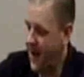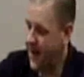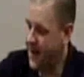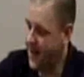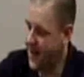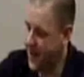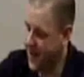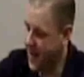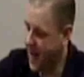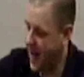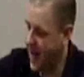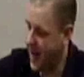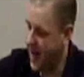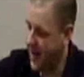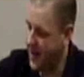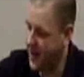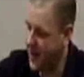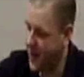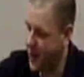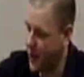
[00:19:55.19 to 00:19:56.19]
Another guy,
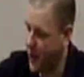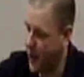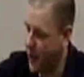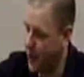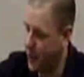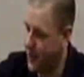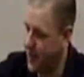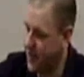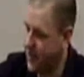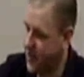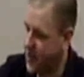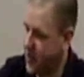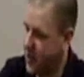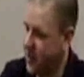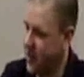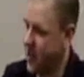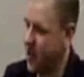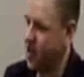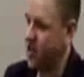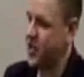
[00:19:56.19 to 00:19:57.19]
another quote will be on the
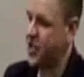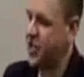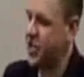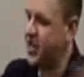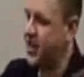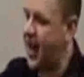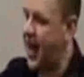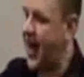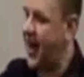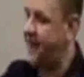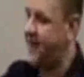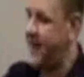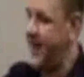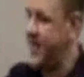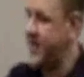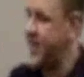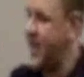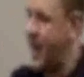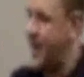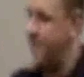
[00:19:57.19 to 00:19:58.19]
screen. The Christian life
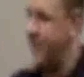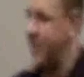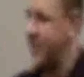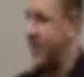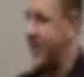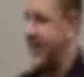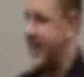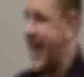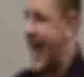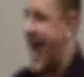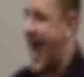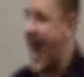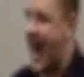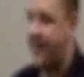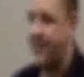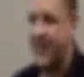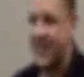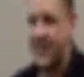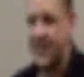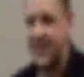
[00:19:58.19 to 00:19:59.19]
is not merely the
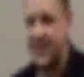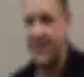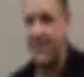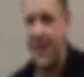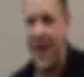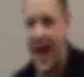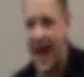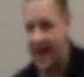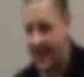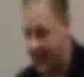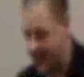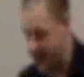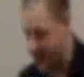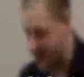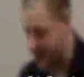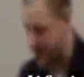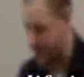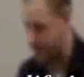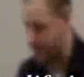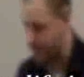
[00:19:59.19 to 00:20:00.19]
absence of bad
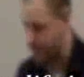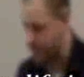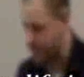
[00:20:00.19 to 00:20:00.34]
things,